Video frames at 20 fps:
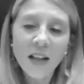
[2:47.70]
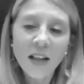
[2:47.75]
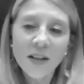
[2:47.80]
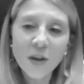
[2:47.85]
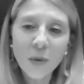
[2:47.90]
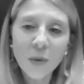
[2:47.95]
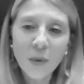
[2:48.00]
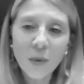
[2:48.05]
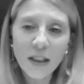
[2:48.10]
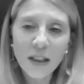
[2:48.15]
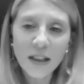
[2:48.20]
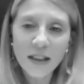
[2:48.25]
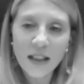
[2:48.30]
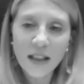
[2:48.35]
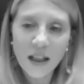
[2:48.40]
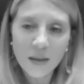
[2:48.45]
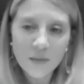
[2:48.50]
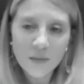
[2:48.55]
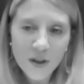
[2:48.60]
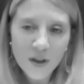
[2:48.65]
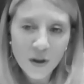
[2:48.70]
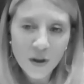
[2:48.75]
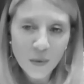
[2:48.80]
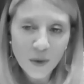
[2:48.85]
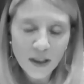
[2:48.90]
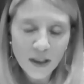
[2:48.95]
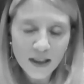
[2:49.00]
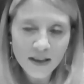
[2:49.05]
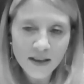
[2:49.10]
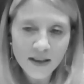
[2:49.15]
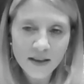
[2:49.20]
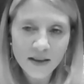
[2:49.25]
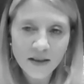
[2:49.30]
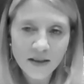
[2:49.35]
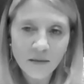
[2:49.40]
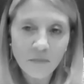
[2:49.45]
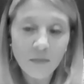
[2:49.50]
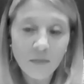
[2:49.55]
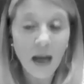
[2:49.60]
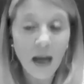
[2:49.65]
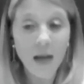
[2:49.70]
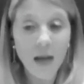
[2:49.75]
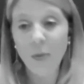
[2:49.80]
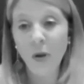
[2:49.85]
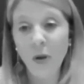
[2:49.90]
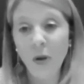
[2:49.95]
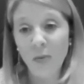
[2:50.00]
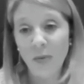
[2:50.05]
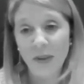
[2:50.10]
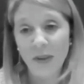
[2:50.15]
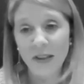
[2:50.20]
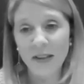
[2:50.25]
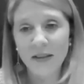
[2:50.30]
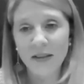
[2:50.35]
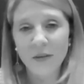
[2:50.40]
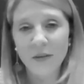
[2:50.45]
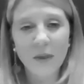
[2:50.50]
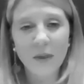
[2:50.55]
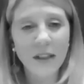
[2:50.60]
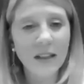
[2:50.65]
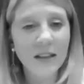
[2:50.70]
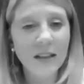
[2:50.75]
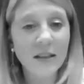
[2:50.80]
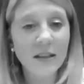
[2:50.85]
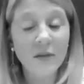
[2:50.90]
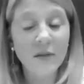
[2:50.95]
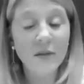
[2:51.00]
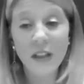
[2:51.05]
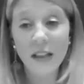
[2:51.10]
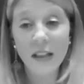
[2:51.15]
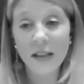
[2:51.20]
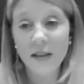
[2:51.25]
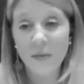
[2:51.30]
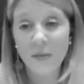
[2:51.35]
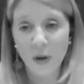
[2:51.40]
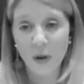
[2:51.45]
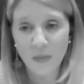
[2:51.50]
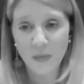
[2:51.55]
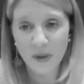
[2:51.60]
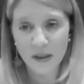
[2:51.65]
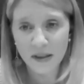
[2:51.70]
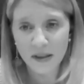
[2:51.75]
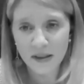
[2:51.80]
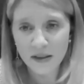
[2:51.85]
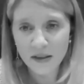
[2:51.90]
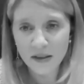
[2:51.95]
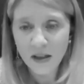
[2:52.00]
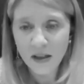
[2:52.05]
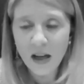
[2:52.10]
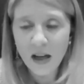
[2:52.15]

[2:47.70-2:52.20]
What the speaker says: So when it comes to what is my purpose, what is Flair's purpose,